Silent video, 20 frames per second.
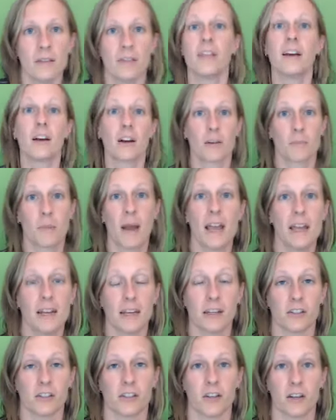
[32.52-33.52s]
They're paying
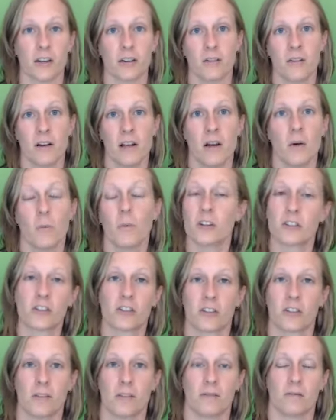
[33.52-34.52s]
it to you,
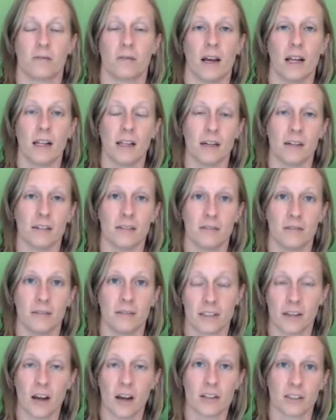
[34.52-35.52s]
which, hello,
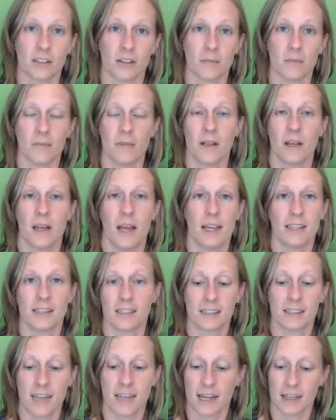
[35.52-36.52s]
is awesome. It's
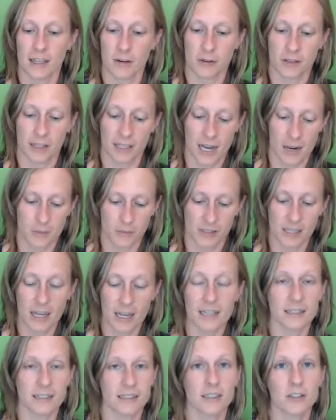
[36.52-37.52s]
exactly what the name
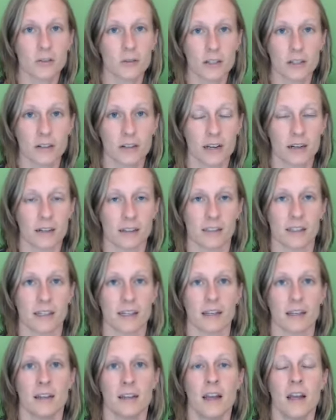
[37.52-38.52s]
says it's a rental
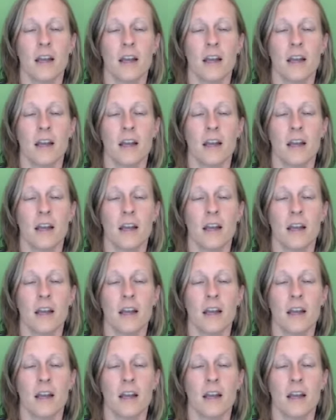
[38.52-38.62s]
guarantee.